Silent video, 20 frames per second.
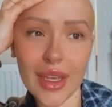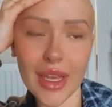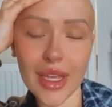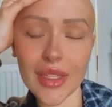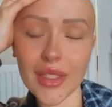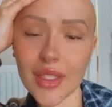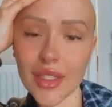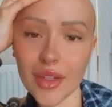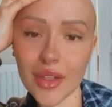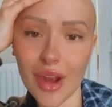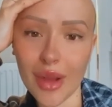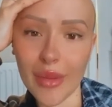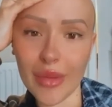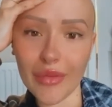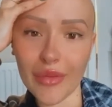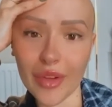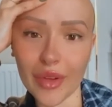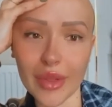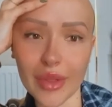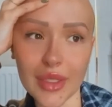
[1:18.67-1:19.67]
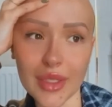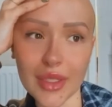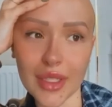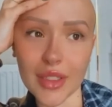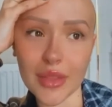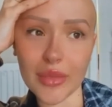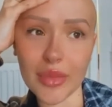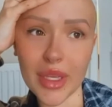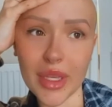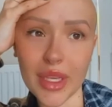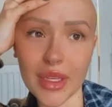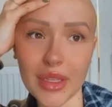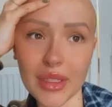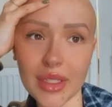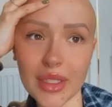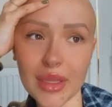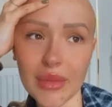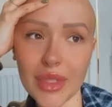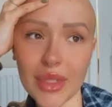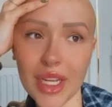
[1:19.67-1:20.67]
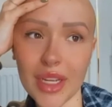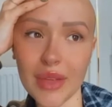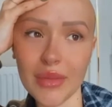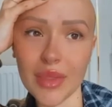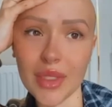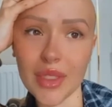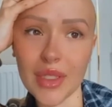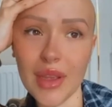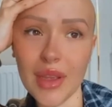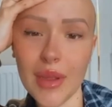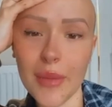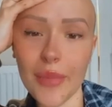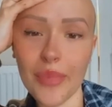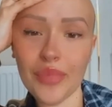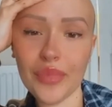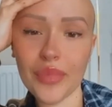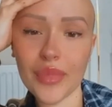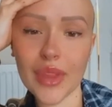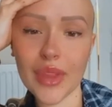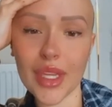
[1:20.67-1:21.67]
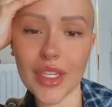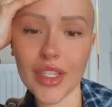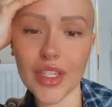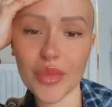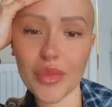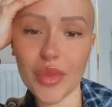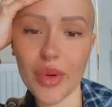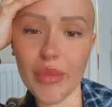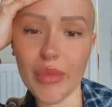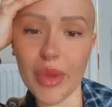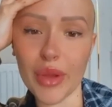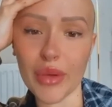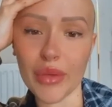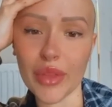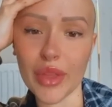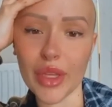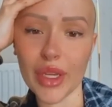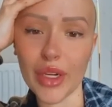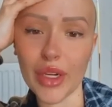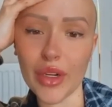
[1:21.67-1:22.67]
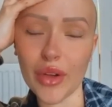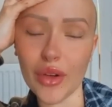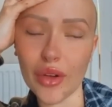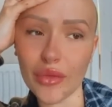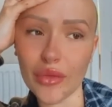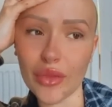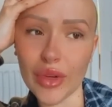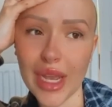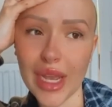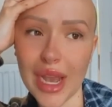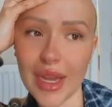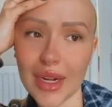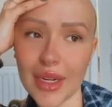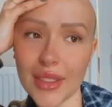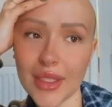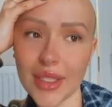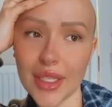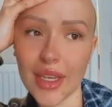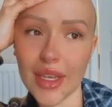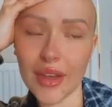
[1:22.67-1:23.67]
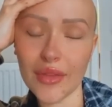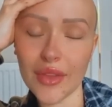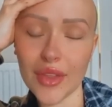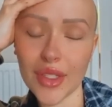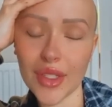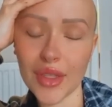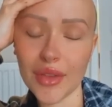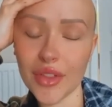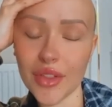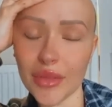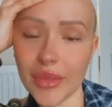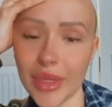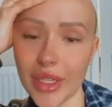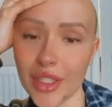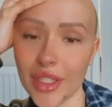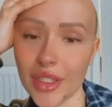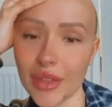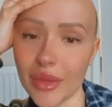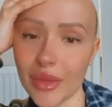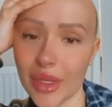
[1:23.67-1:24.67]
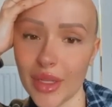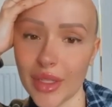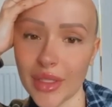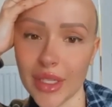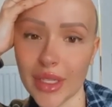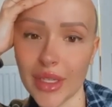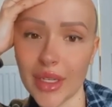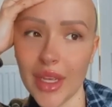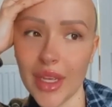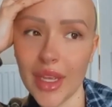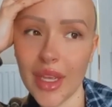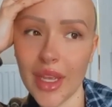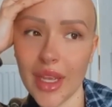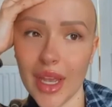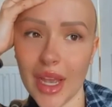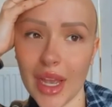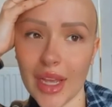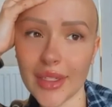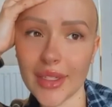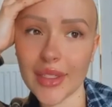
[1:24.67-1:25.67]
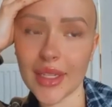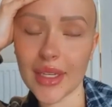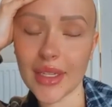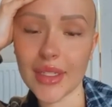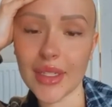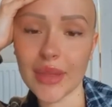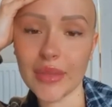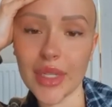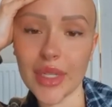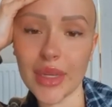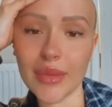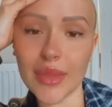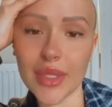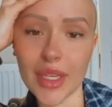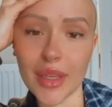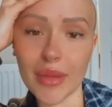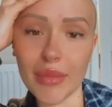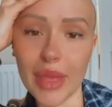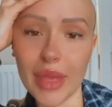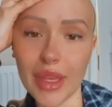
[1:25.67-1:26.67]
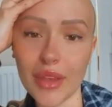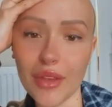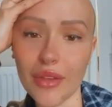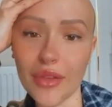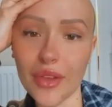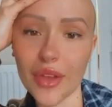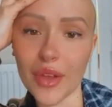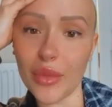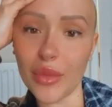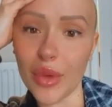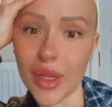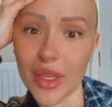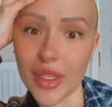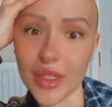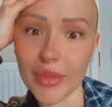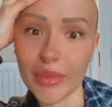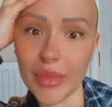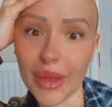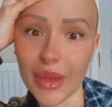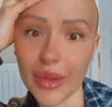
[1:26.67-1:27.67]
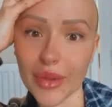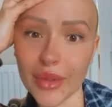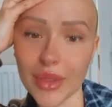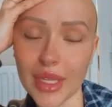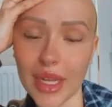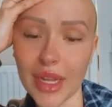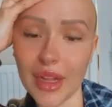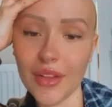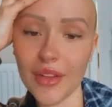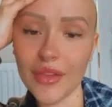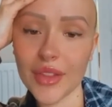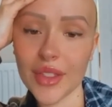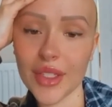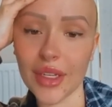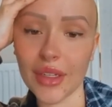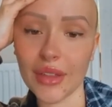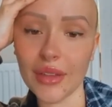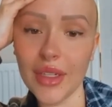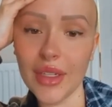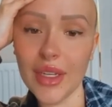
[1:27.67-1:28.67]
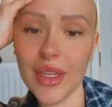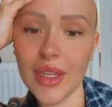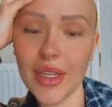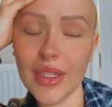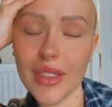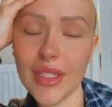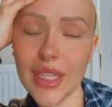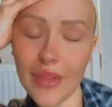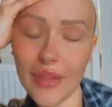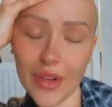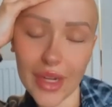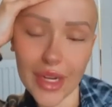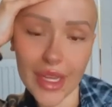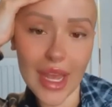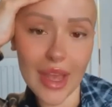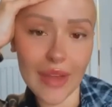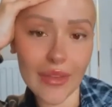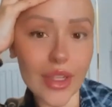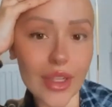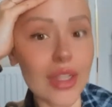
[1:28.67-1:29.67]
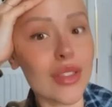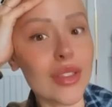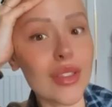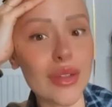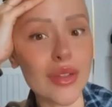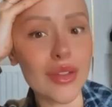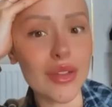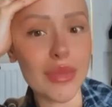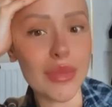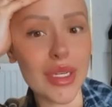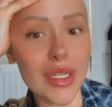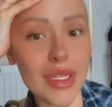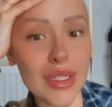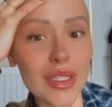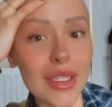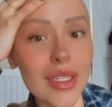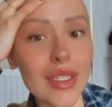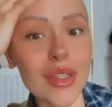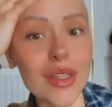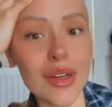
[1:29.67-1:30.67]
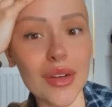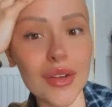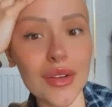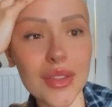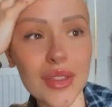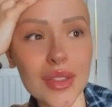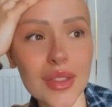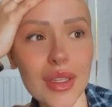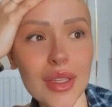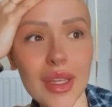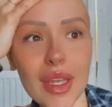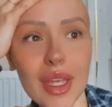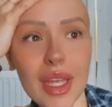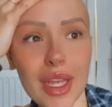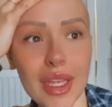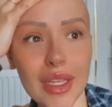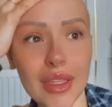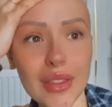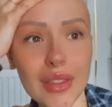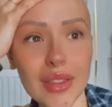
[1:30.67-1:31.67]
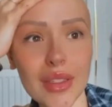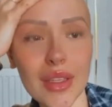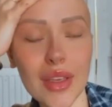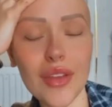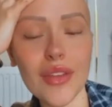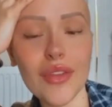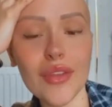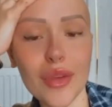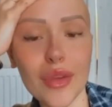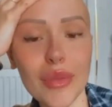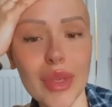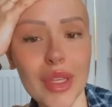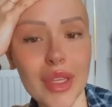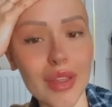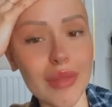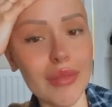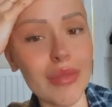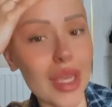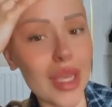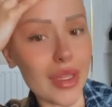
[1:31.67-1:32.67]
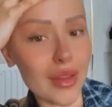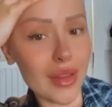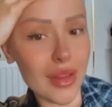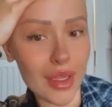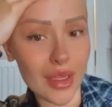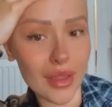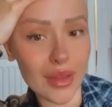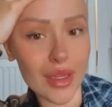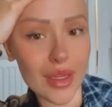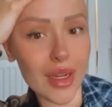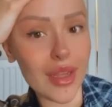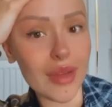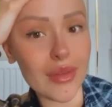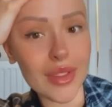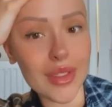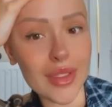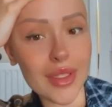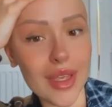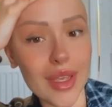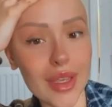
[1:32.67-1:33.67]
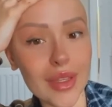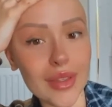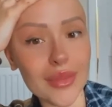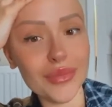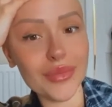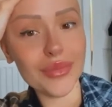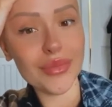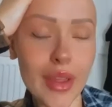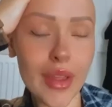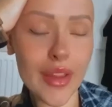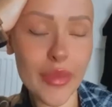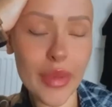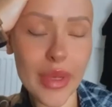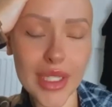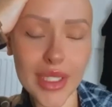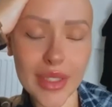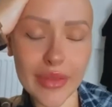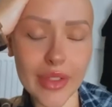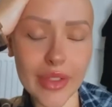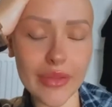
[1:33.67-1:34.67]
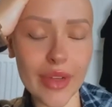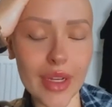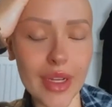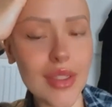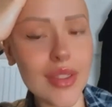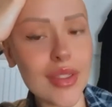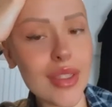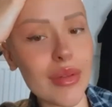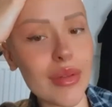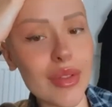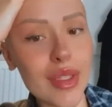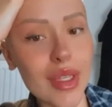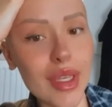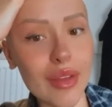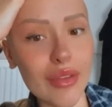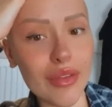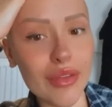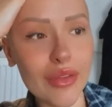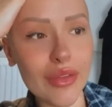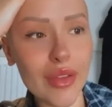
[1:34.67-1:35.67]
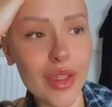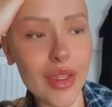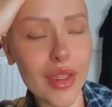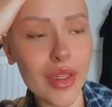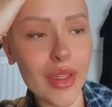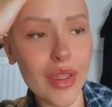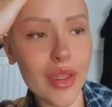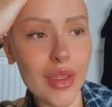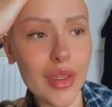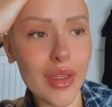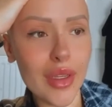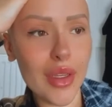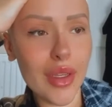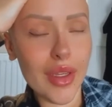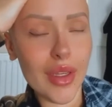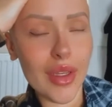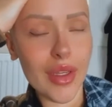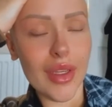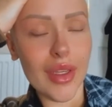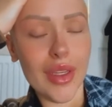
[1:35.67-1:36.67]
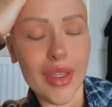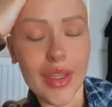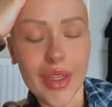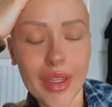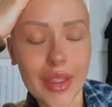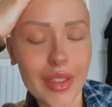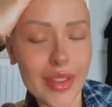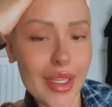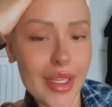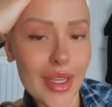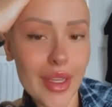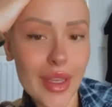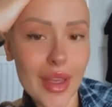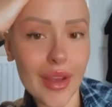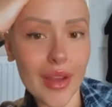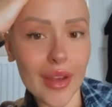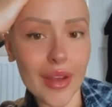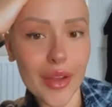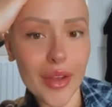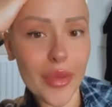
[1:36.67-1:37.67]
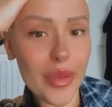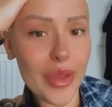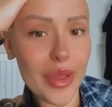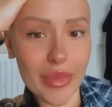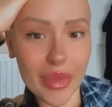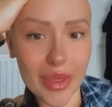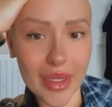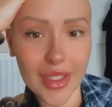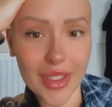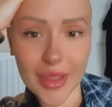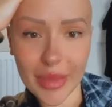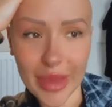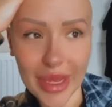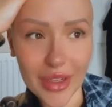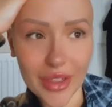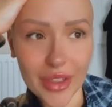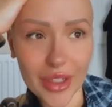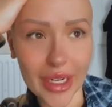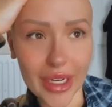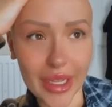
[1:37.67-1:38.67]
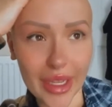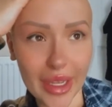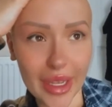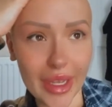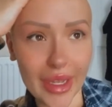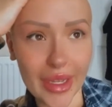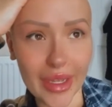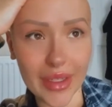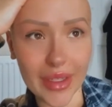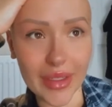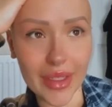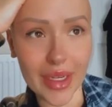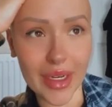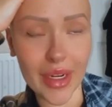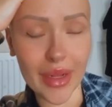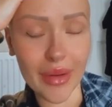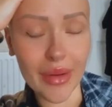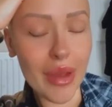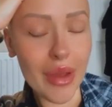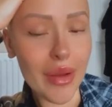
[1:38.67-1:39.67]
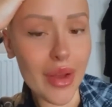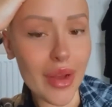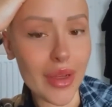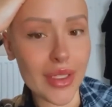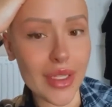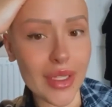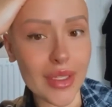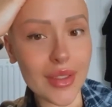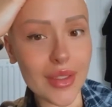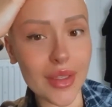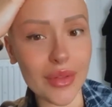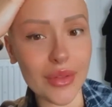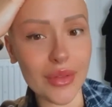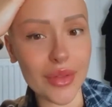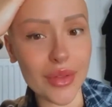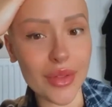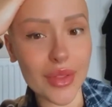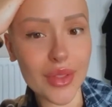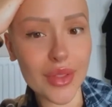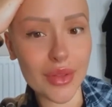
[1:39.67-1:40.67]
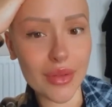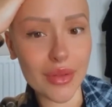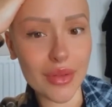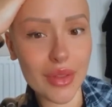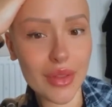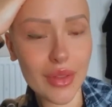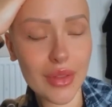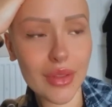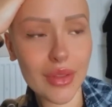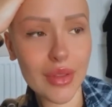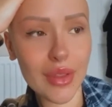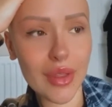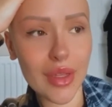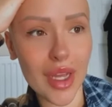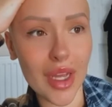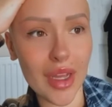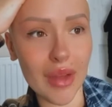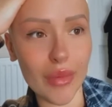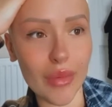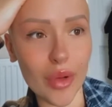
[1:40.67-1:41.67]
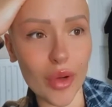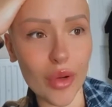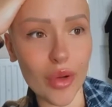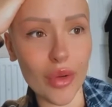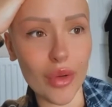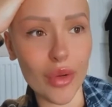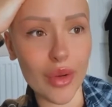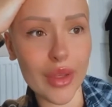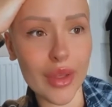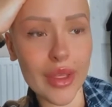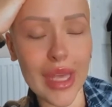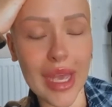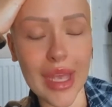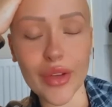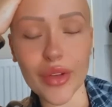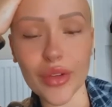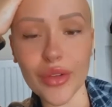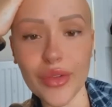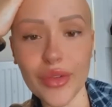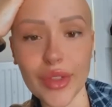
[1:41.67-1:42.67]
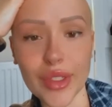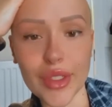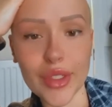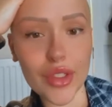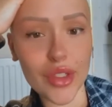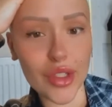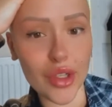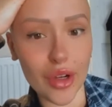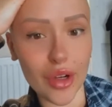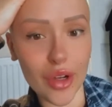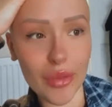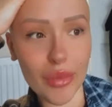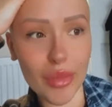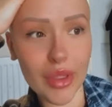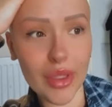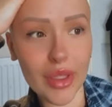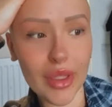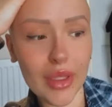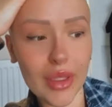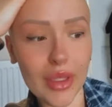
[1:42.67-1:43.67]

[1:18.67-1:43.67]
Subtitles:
Instagram influencers, because sometimes they just promote the non-reality of the social media world. And I just think sometimes it can make you feel worse about yourself. So definitely have a good social media detox is for me the main thing that I would say. Another piece of advice I would give to young people especially is, I know how hard it is going through school or getting your first job